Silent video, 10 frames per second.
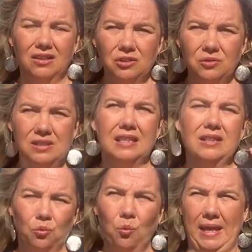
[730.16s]
New
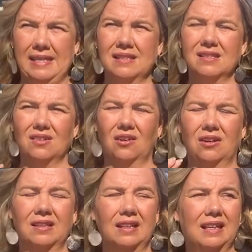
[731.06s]
Zealand wins
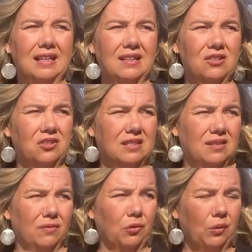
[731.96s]
on like just
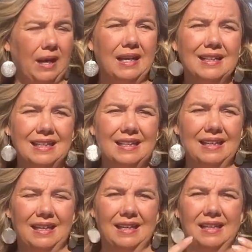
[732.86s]
the variety
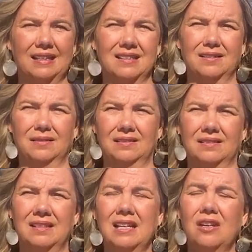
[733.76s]
and
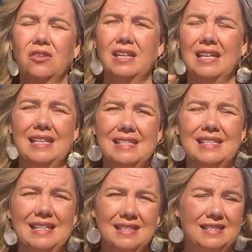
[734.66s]
the
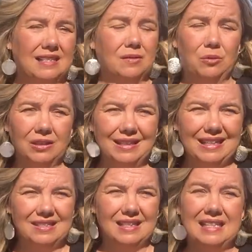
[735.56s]
easy
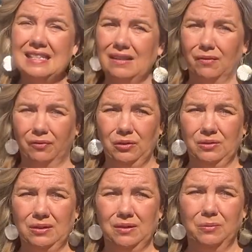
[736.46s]
accessibility to Indian
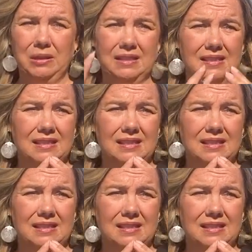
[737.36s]
food, because